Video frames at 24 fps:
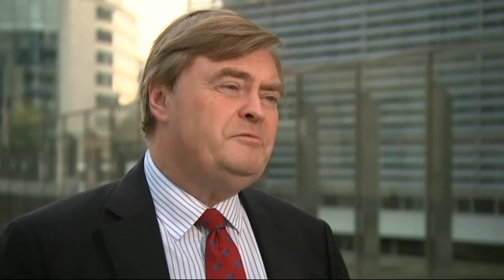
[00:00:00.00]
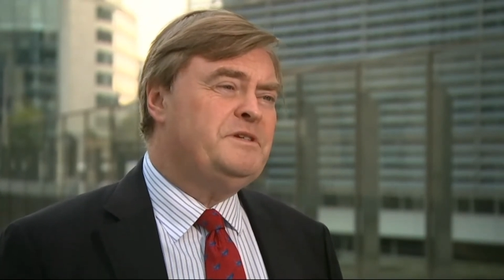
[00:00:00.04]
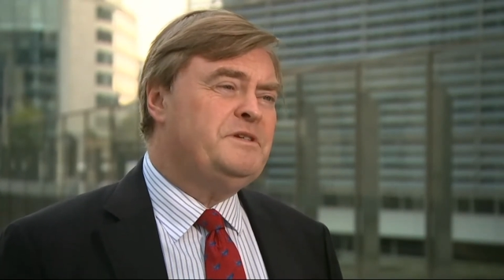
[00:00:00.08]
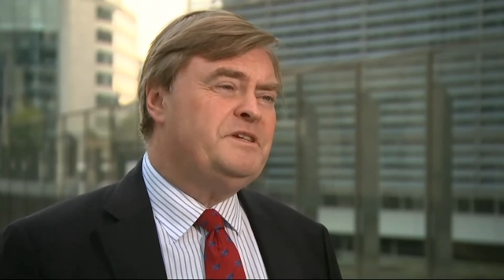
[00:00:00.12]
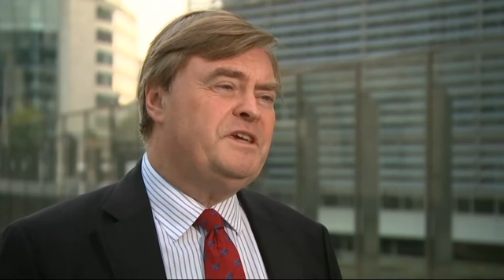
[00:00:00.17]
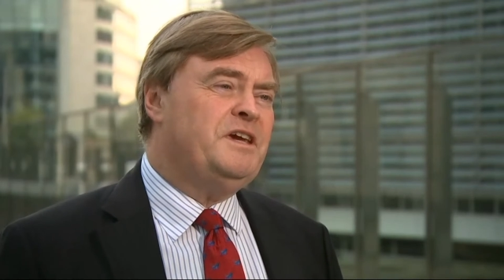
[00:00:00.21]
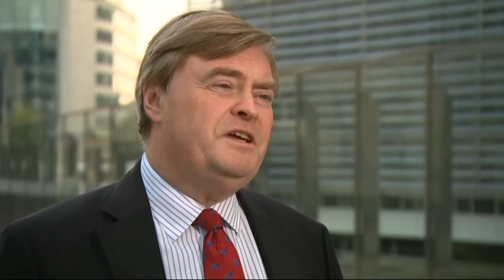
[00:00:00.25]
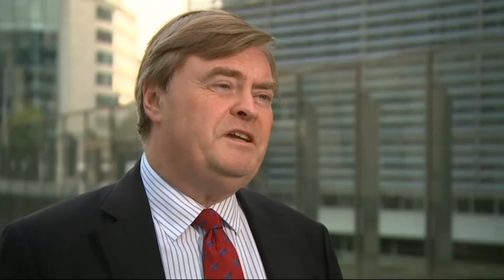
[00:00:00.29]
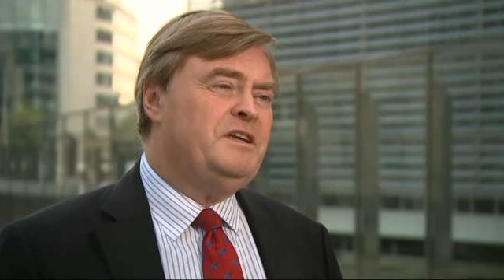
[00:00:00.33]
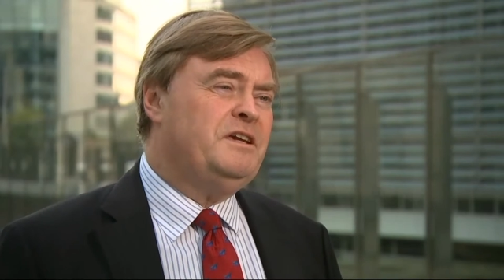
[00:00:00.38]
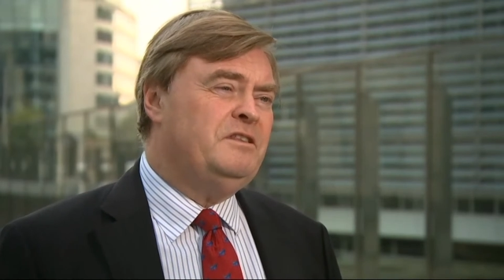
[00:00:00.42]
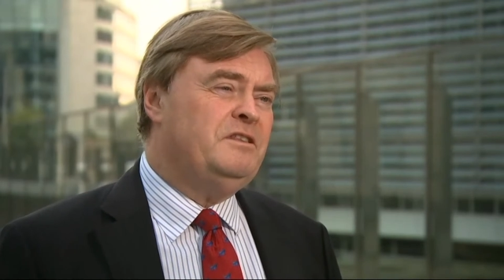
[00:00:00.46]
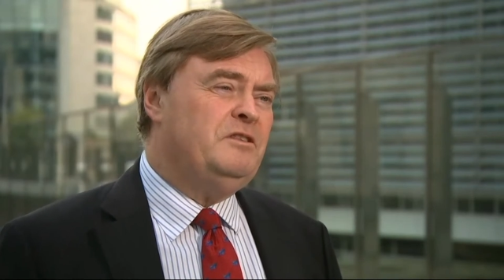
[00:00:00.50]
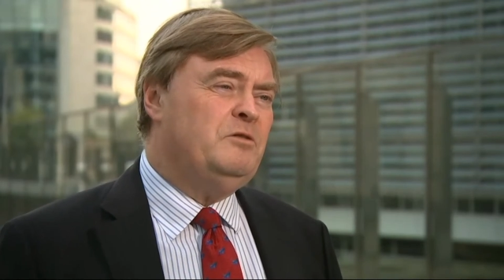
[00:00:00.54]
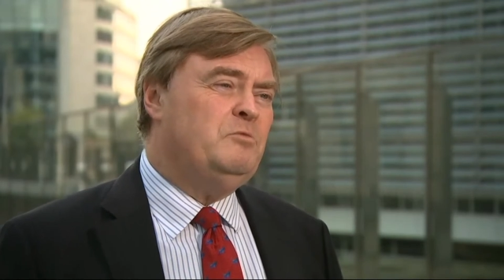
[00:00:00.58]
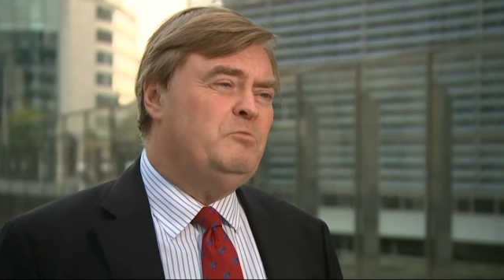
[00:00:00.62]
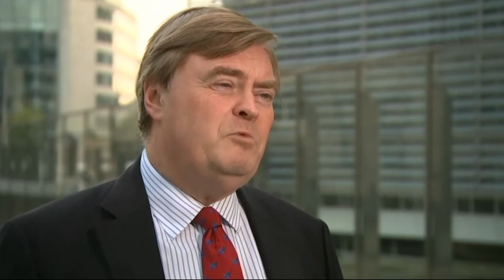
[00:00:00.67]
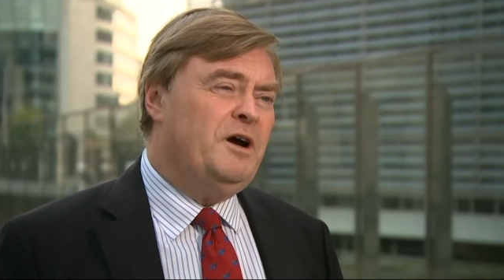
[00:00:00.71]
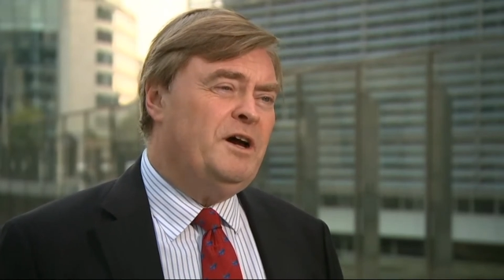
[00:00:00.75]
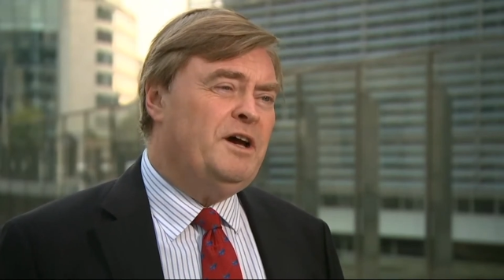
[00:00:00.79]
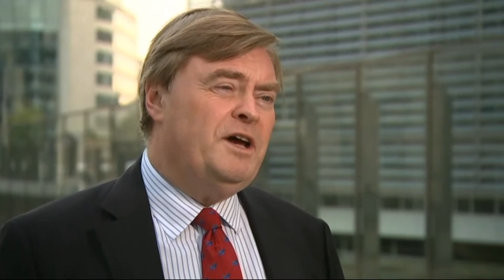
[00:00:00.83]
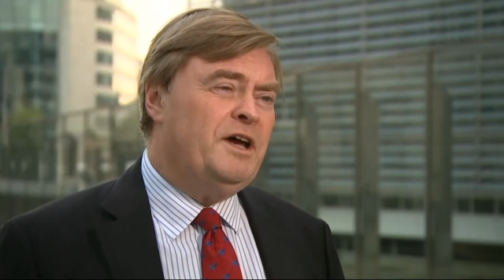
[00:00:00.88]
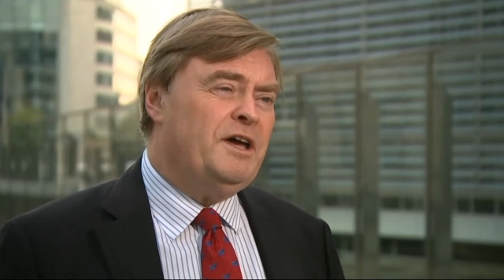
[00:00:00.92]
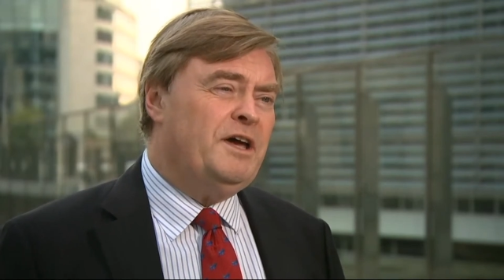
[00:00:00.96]
is getting in the
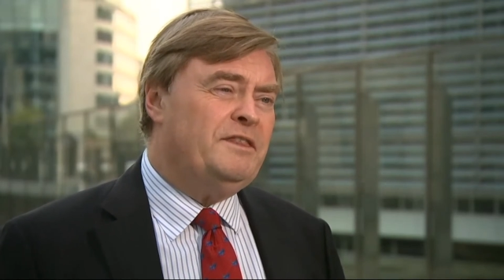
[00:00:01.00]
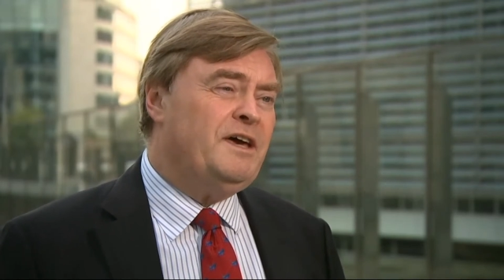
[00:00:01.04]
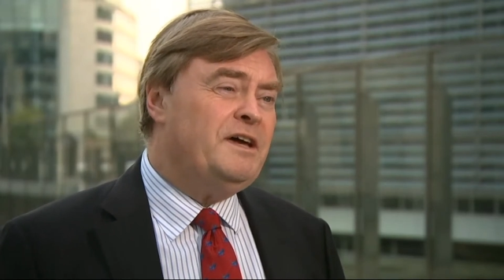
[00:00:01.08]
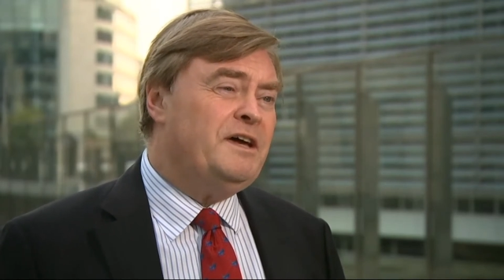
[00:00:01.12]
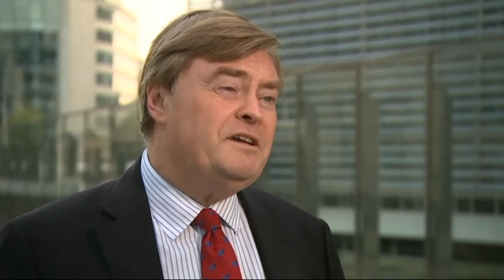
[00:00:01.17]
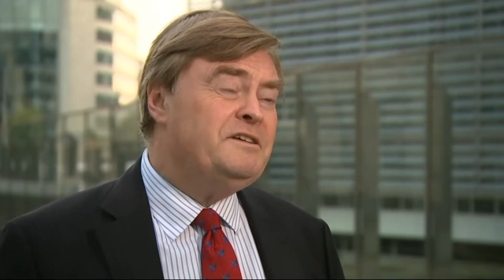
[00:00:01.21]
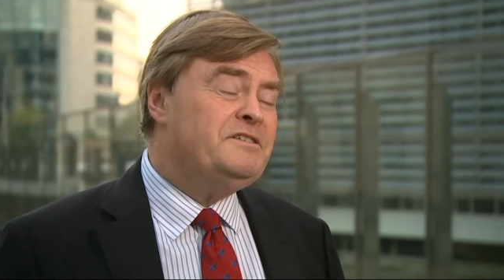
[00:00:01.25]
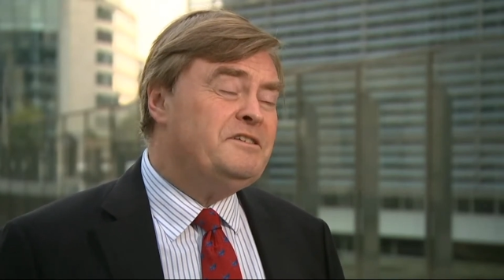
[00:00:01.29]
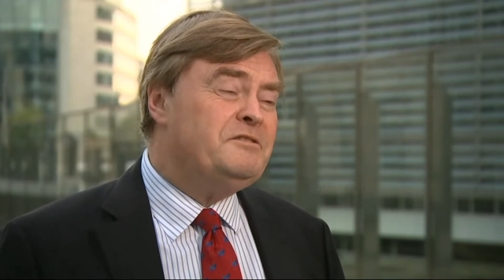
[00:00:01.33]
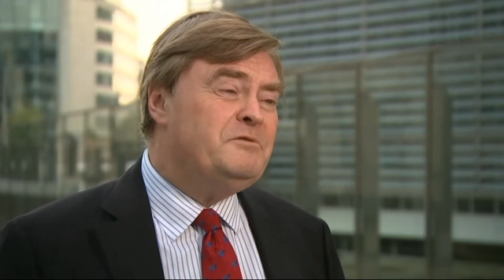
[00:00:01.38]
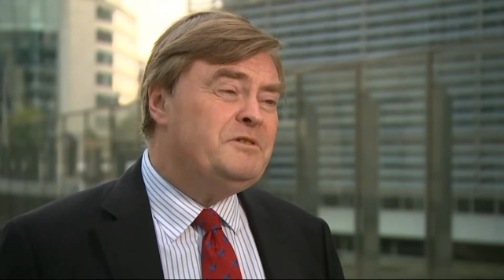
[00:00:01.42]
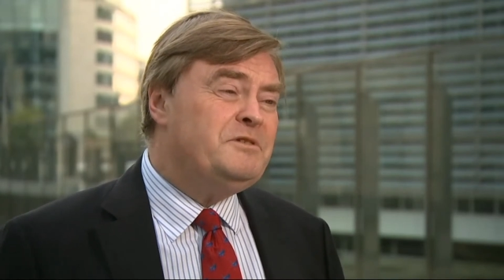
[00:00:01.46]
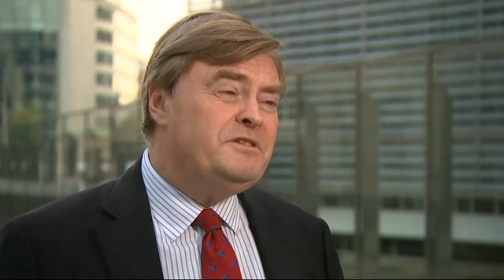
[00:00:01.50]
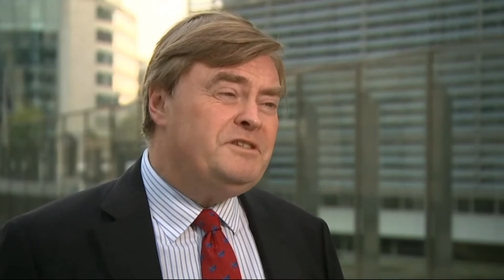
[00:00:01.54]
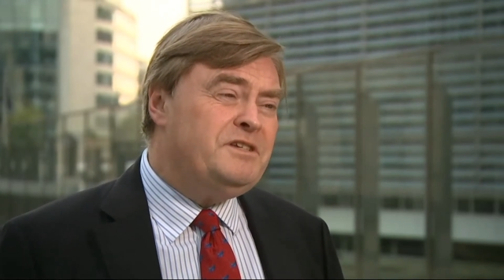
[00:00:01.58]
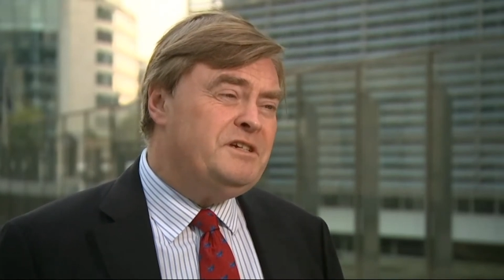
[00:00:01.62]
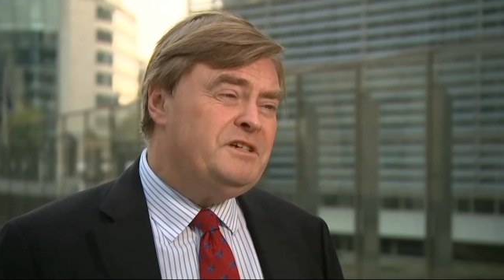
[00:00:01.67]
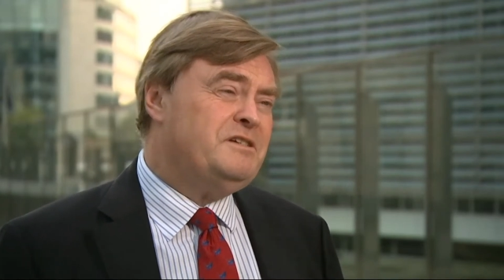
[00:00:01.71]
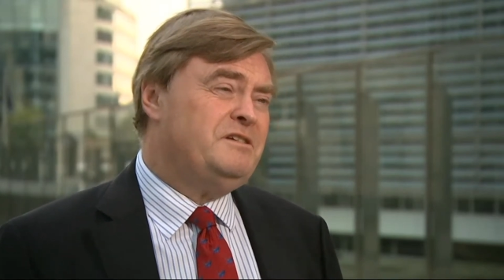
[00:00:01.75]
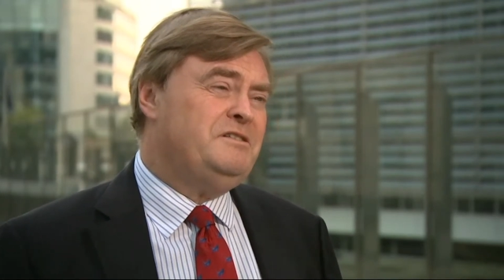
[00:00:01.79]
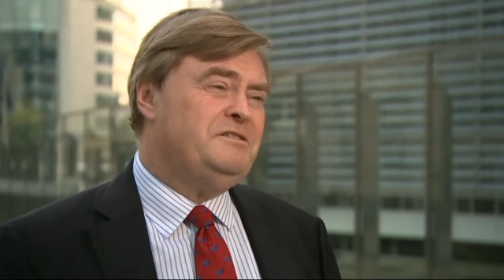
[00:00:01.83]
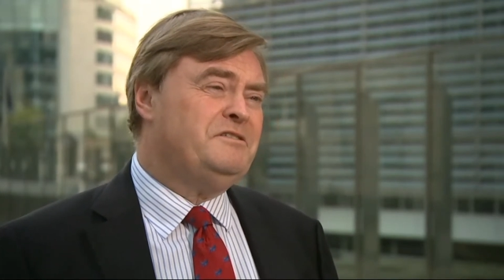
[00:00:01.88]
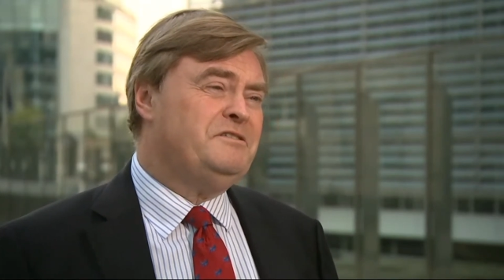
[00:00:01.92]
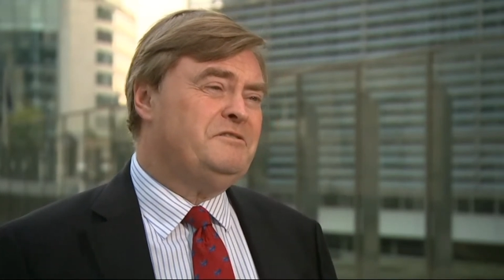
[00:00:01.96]
way, and that is a
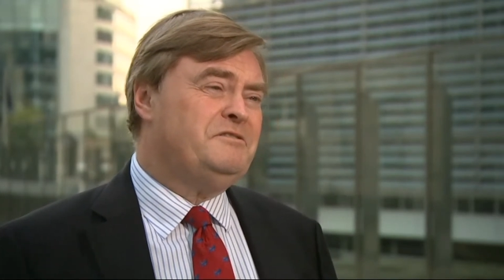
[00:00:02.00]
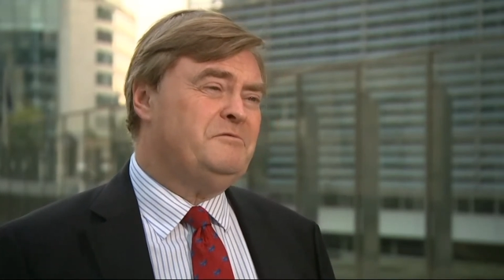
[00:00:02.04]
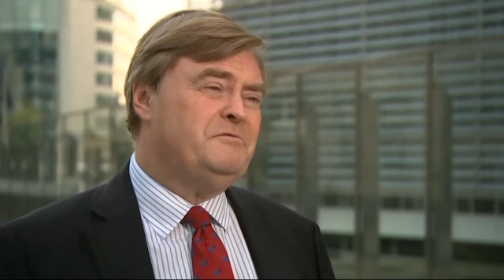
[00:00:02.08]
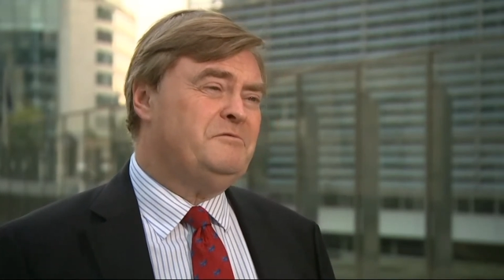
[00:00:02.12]
ridiculous